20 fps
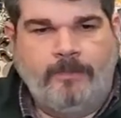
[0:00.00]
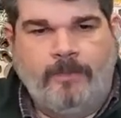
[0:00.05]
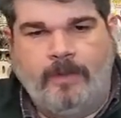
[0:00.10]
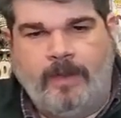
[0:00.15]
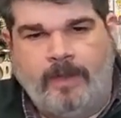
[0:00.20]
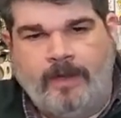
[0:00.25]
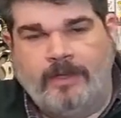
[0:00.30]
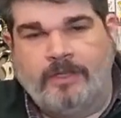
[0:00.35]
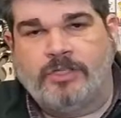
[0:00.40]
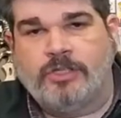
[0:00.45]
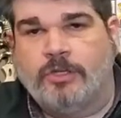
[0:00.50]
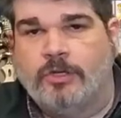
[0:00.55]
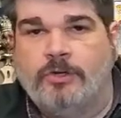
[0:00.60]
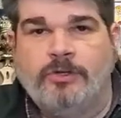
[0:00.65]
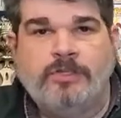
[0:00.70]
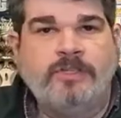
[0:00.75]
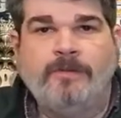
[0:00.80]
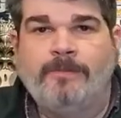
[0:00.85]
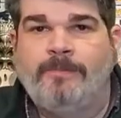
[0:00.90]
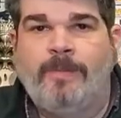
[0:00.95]
an
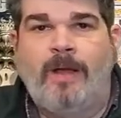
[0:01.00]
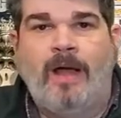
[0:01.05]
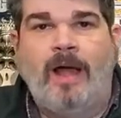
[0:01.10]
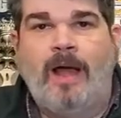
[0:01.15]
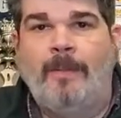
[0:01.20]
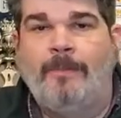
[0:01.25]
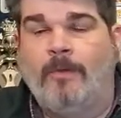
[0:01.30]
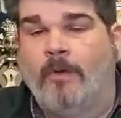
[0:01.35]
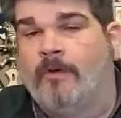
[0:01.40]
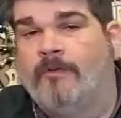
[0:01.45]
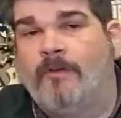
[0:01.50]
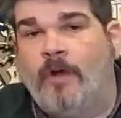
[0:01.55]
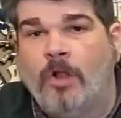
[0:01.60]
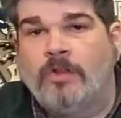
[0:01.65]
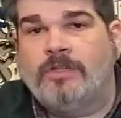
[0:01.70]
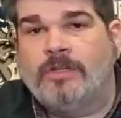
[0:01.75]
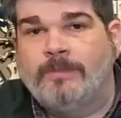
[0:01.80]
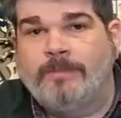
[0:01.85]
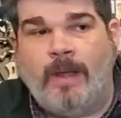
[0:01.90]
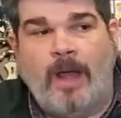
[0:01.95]
exclusive pop or a
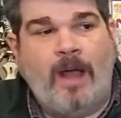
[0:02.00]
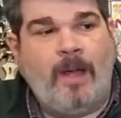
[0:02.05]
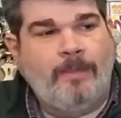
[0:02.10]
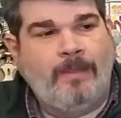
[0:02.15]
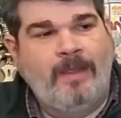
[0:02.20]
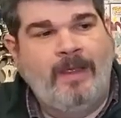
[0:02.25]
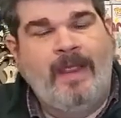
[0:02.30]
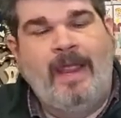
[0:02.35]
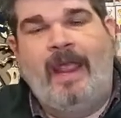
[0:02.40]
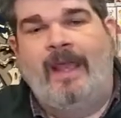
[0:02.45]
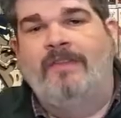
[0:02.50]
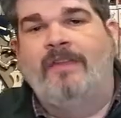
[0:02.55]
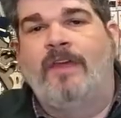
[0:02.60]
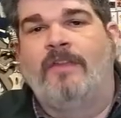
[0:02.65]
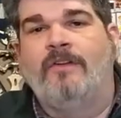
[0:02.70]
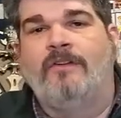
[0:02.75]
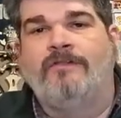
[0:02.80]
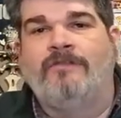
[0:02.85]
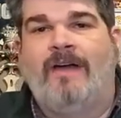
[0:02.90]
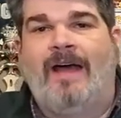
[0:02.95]
vaulted pop, and the
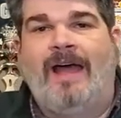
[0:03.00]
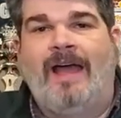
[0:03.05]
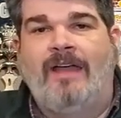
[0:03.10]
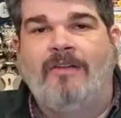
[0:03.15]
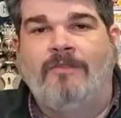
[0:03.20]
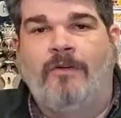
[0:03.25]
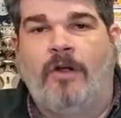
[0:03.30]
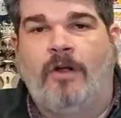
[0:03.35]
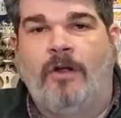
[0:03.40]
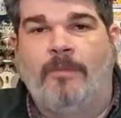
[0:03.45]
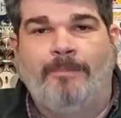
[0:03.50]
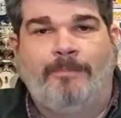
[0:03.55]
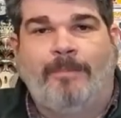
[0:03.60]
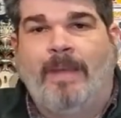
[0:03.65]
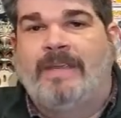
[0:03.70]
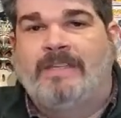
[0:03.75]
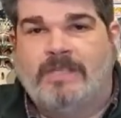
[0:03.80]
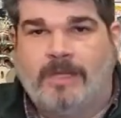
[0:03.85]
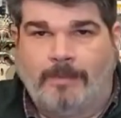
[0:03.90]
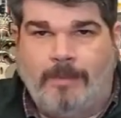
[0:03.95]
other five are
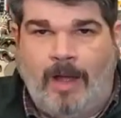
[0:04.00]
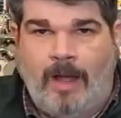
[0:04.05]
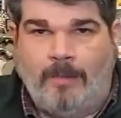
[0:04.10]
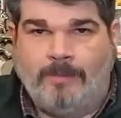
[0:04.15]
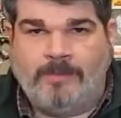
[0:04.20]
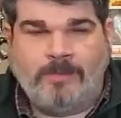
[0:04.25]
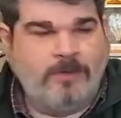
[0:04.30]
basic pops,